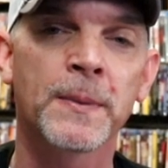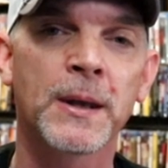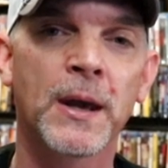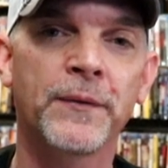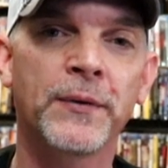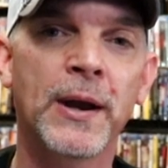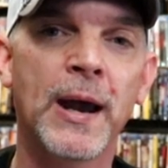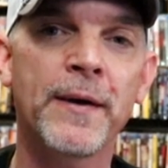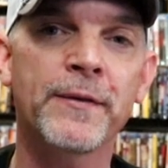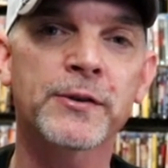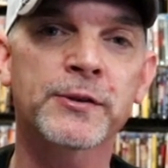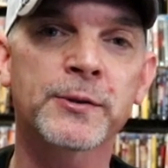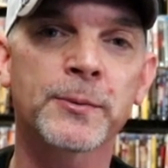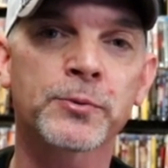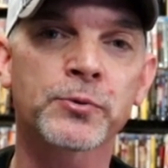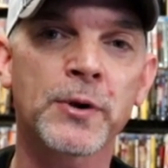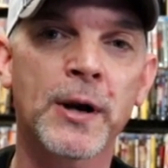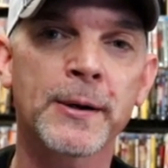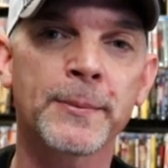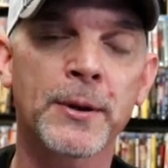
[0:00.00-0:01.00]
If you haven't
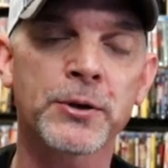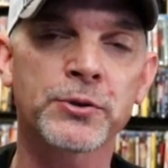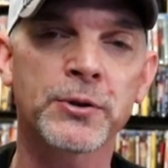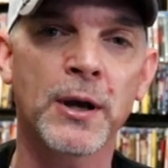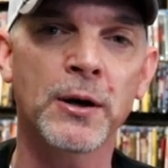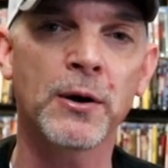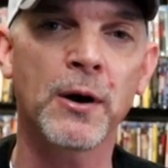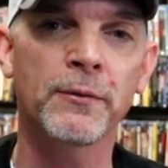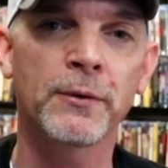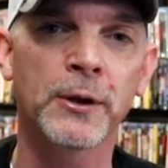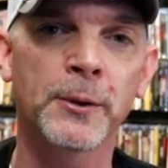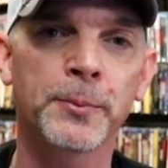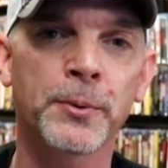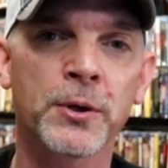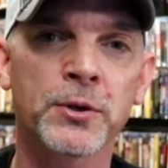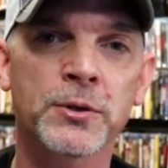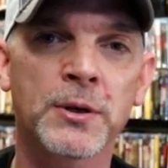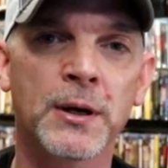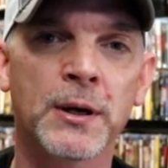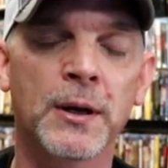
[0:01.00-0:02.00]
subscribed to my channel, I really
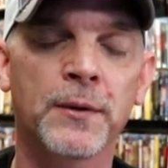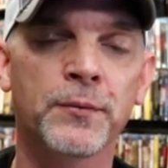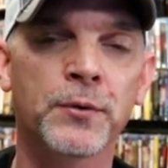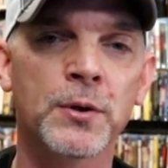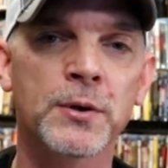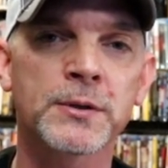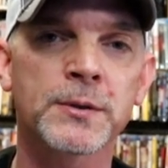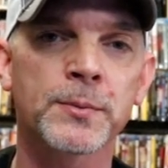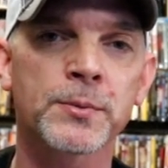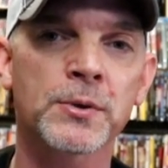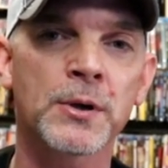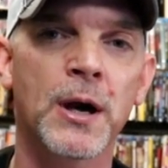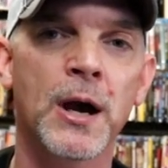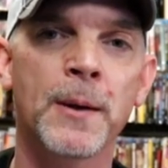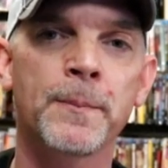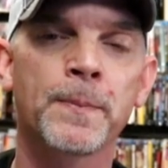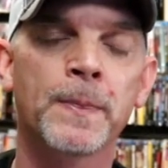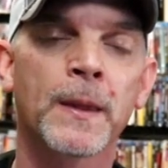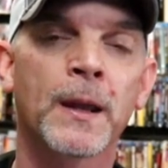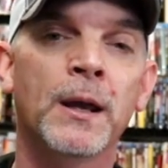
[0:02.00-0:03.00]
appreciate it if you would
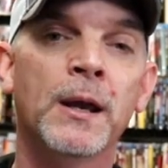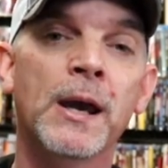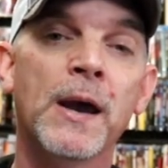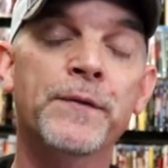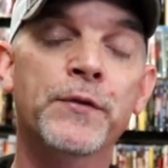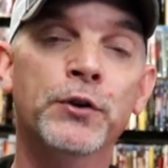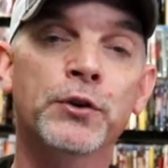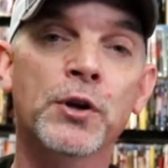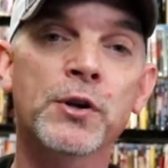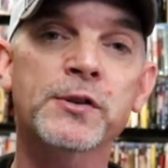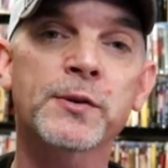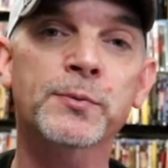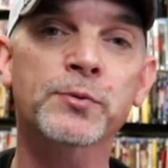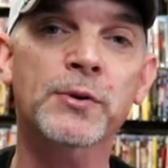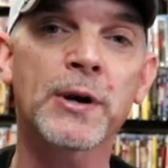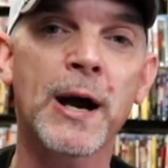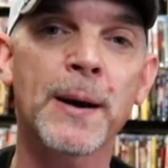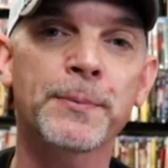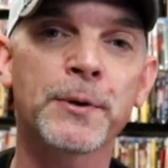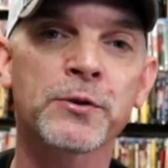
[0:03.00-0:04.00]
subscribe. If you do
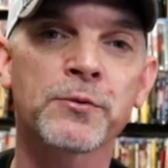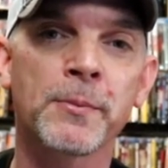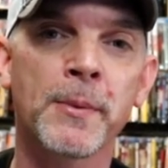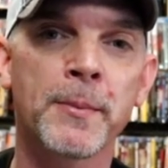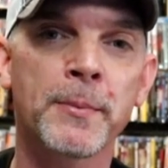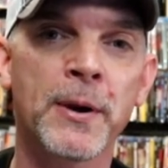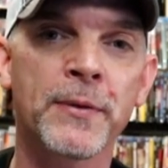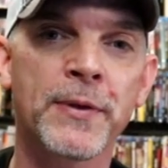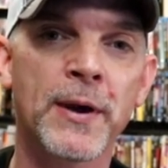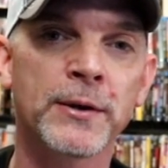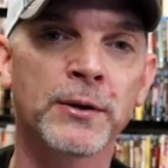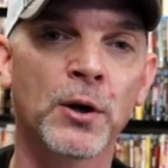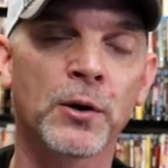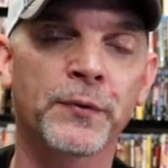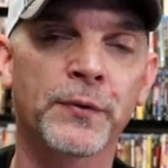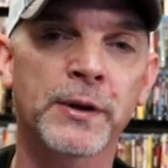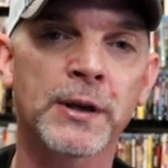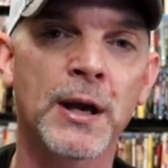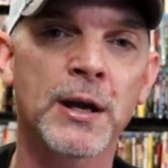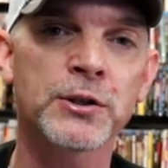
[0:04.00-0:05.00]
subscribe, please remember to hit that
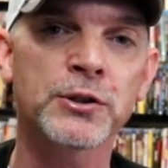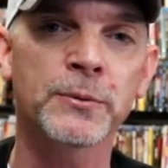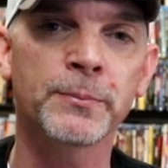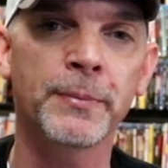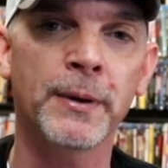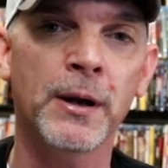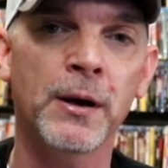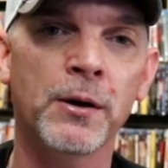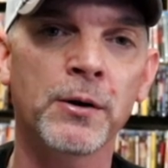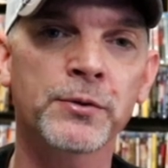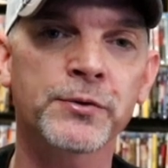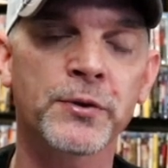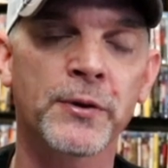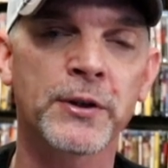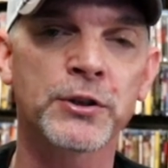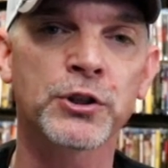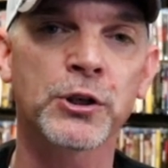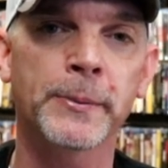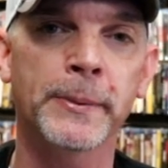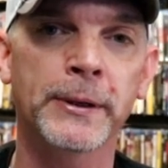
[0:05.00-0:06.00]
notification bell so
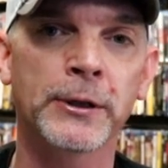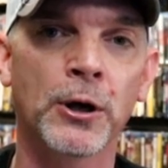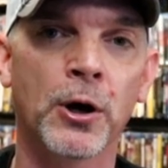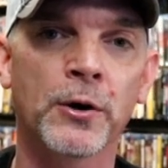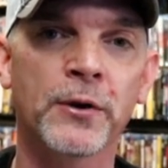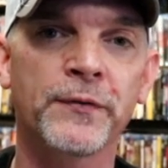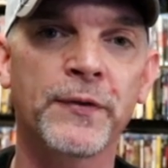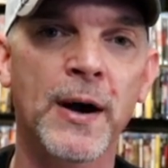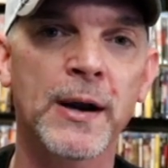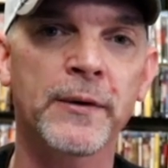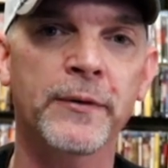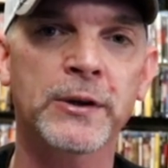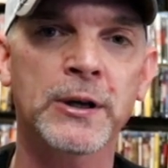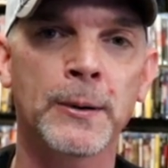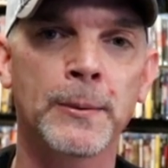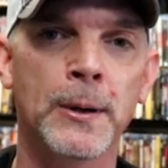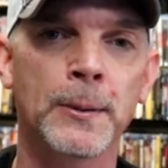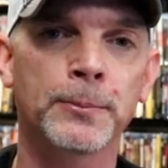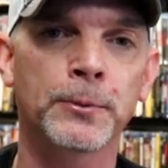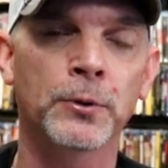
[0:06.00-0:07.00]
that you can be notified every
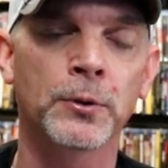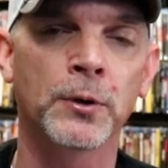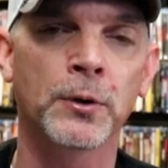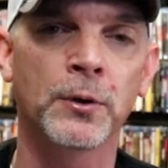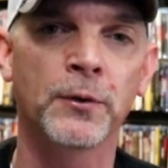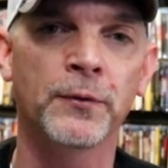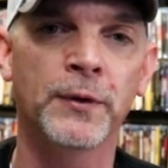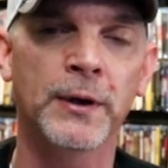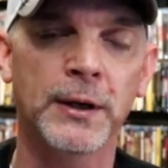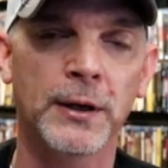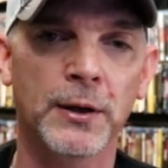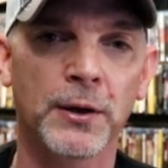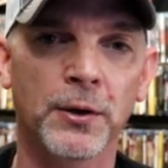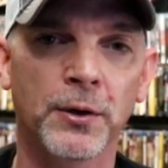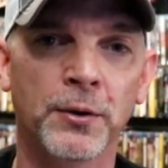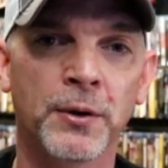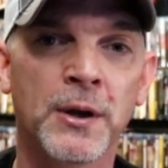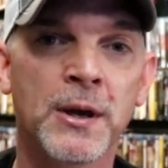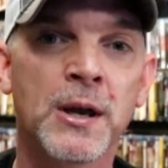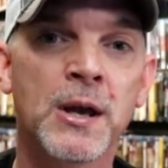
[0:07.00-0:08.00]
time I upload a new
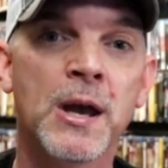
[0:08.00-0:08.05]
video.